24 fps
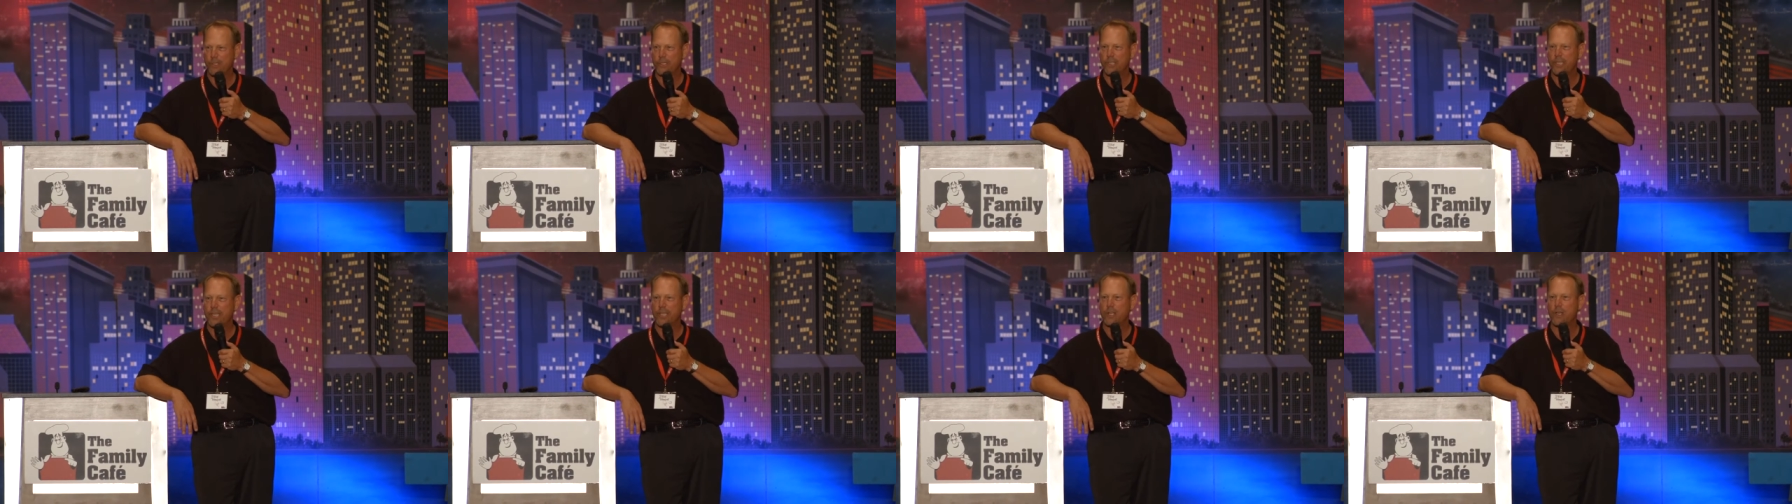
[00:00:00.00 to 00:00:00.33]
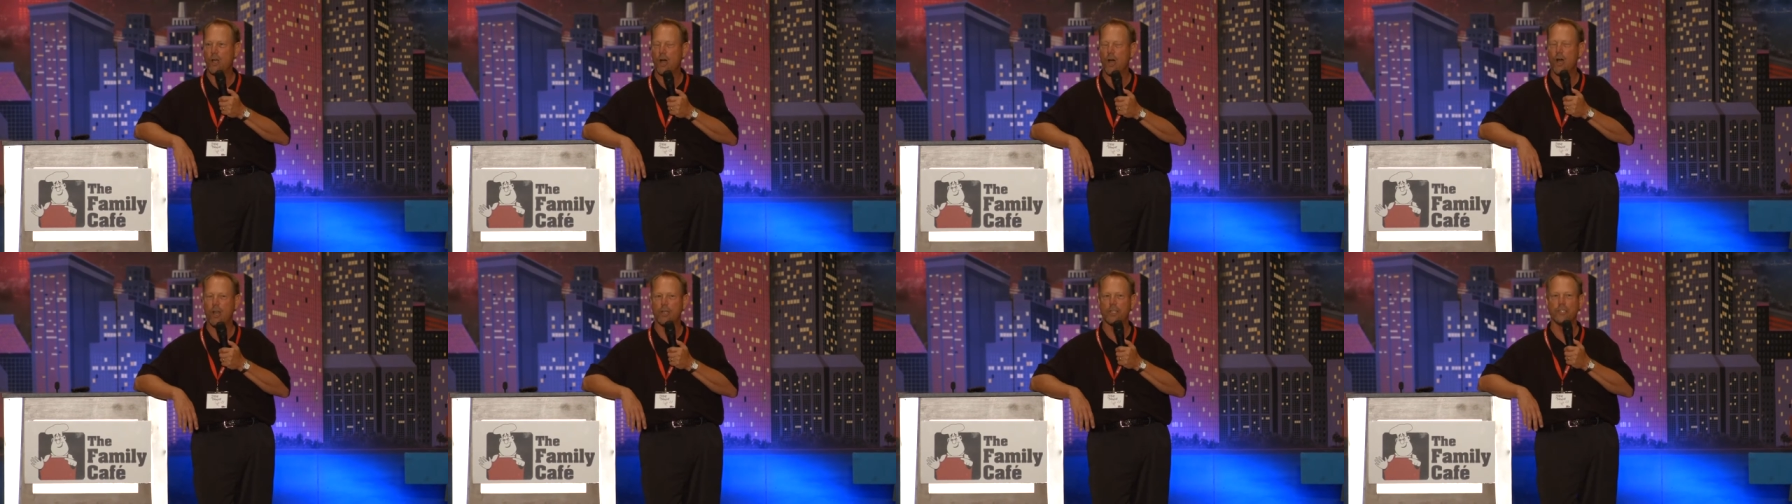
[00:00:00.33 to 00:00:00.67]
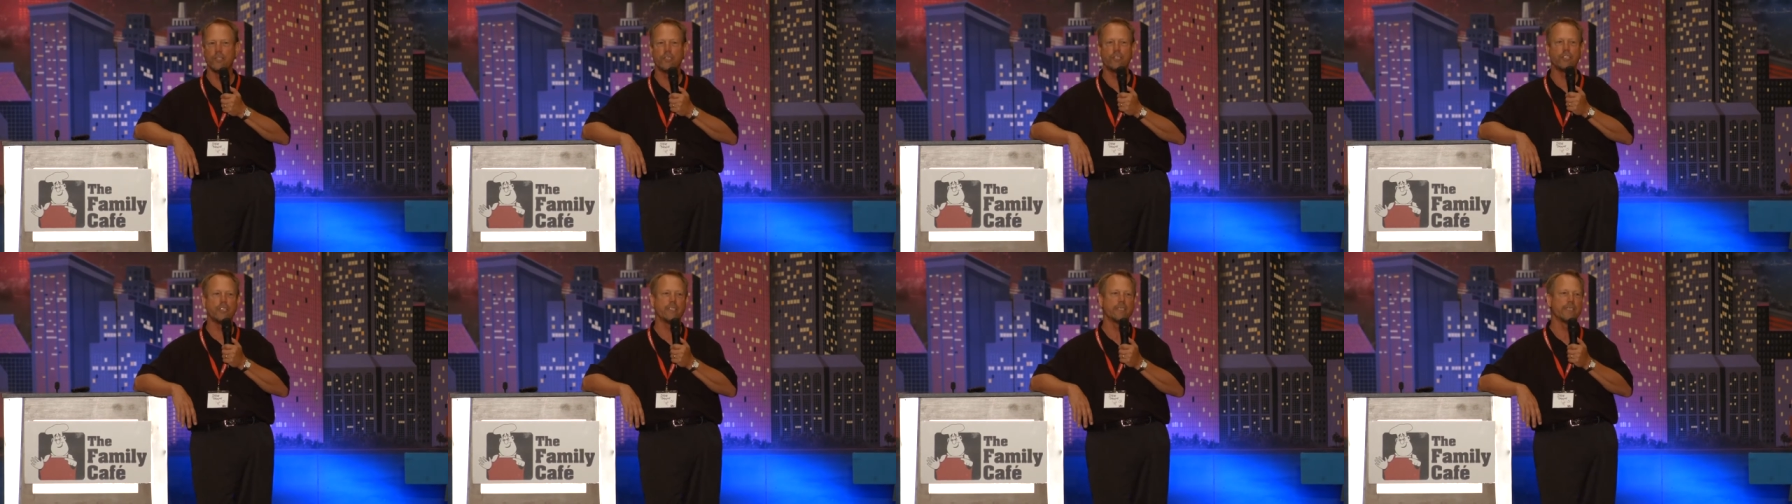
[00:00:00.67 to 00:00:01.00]
and she called
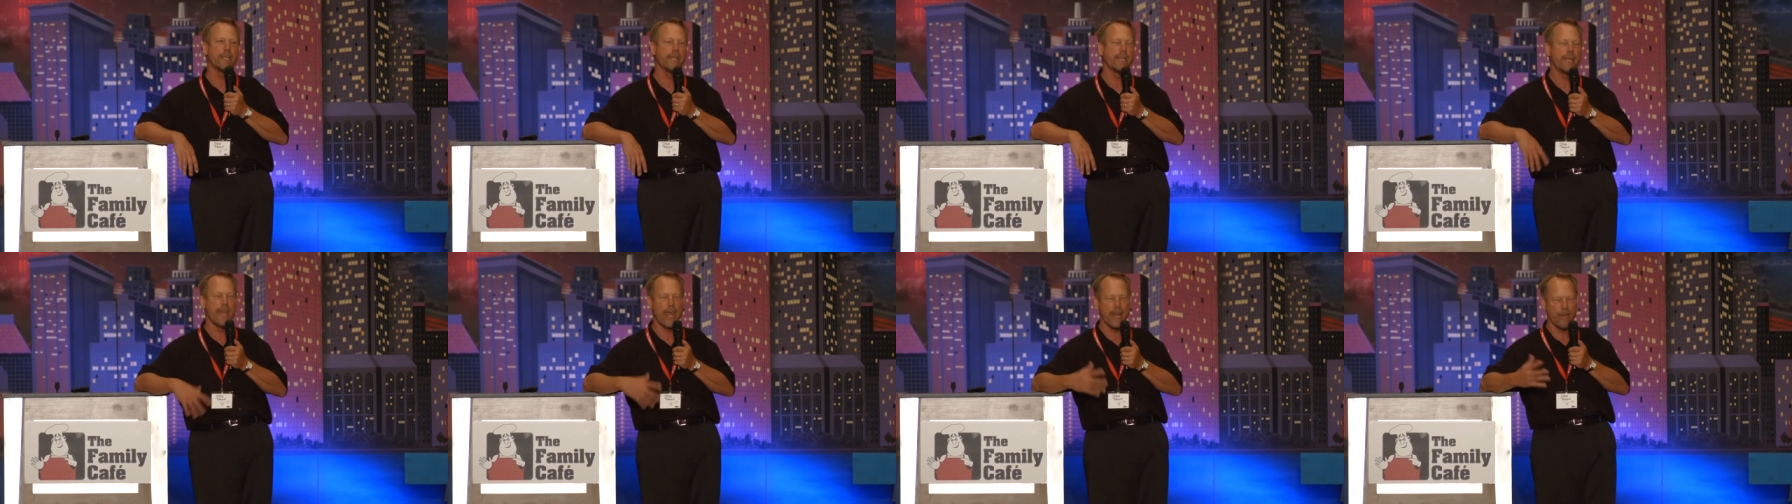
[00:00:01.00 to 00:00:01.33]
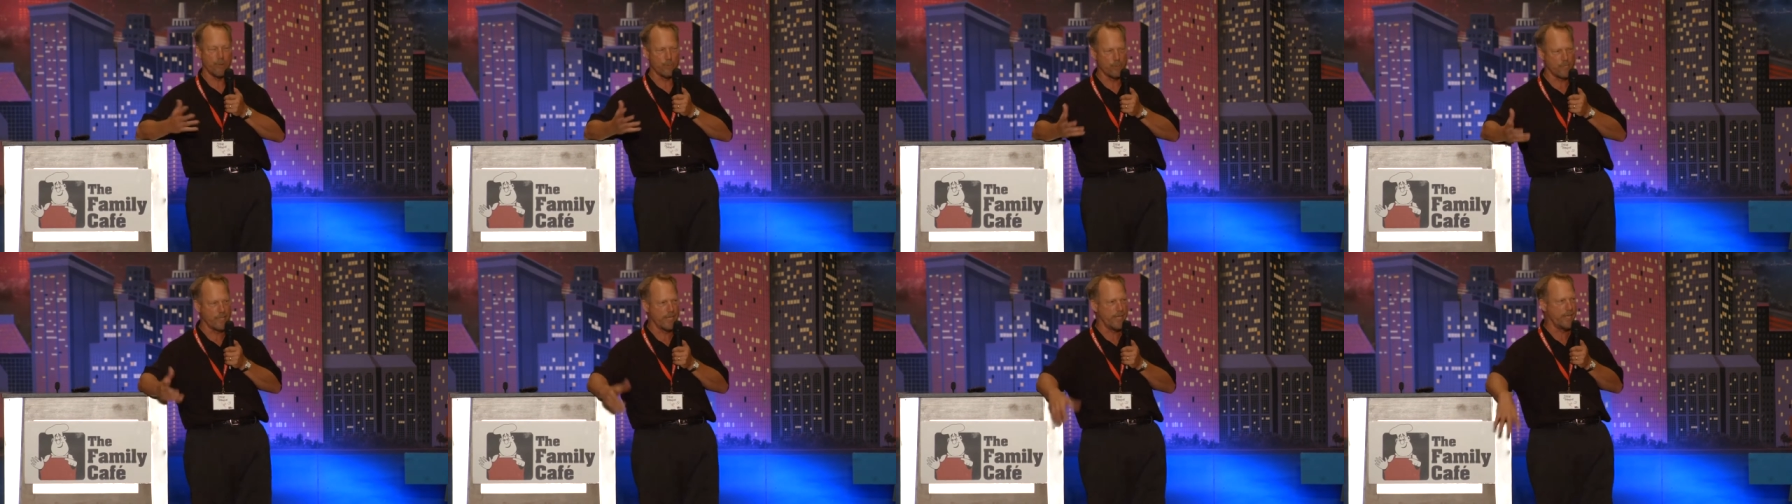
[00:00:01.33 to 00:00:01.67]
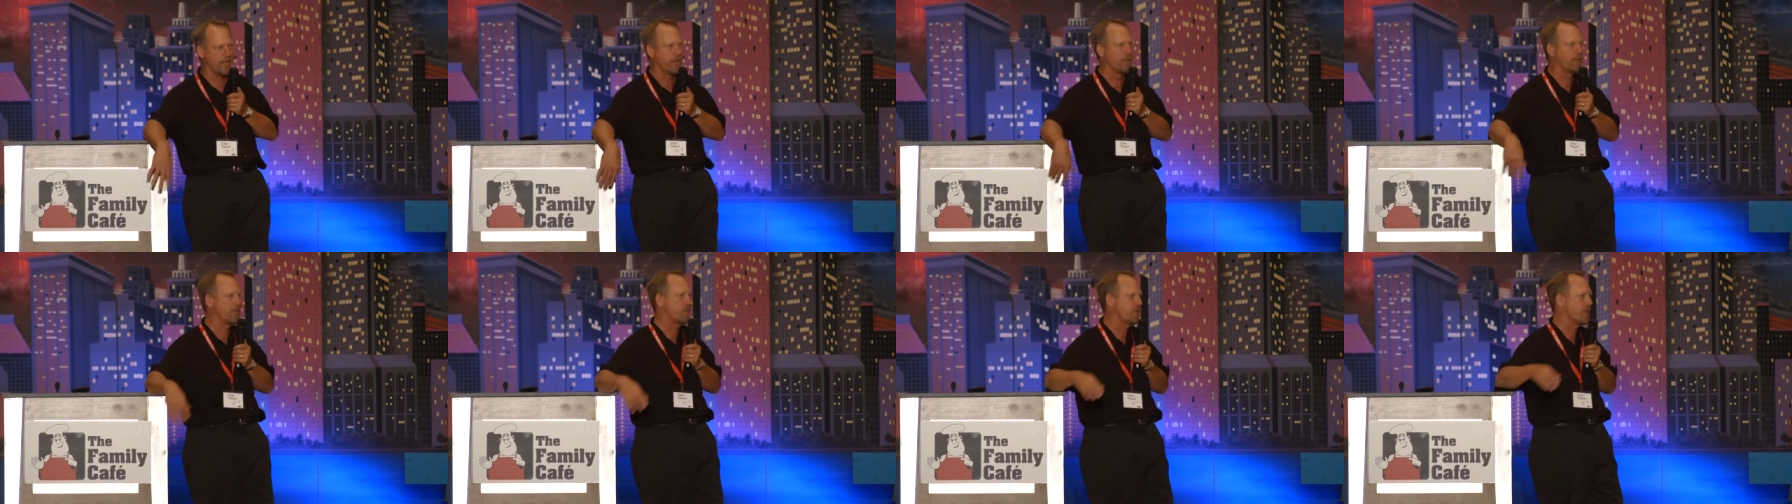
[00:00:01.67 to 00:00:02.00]
and she said that it was the
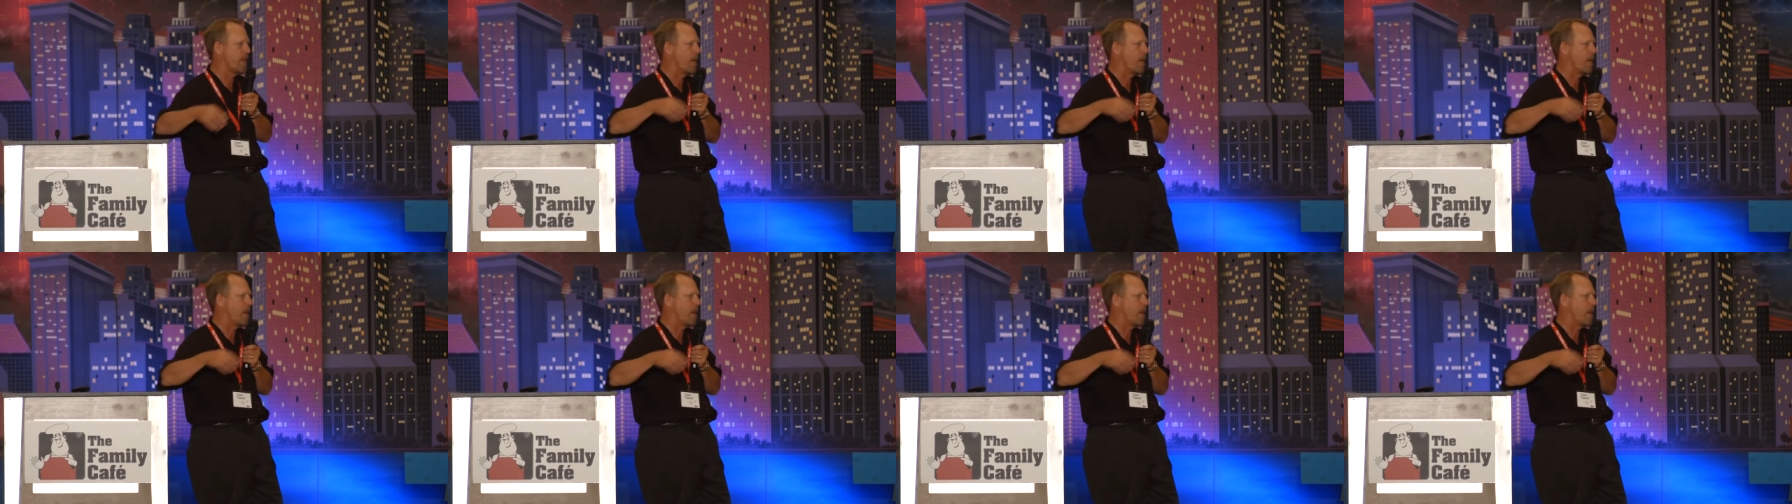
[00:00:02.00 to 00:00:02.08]
end of